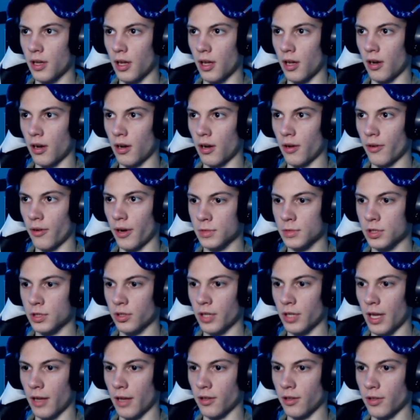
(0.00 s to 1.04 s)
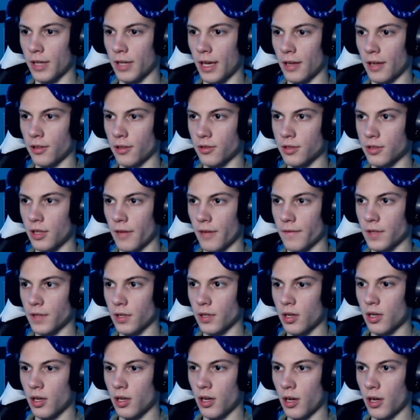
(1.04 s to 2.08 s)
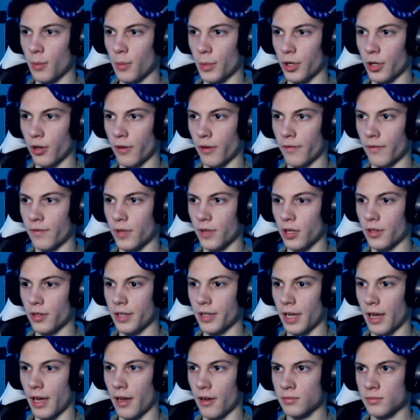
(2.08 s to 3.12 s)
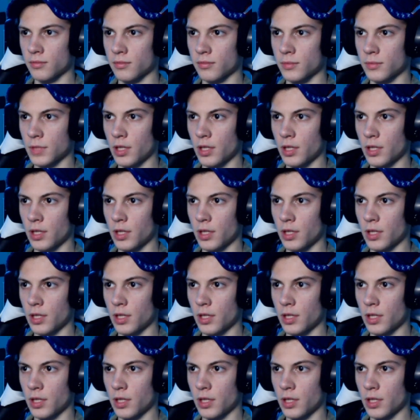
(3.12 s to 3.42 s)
All right, so yeah, you got your stuff here. They're gonna fall down.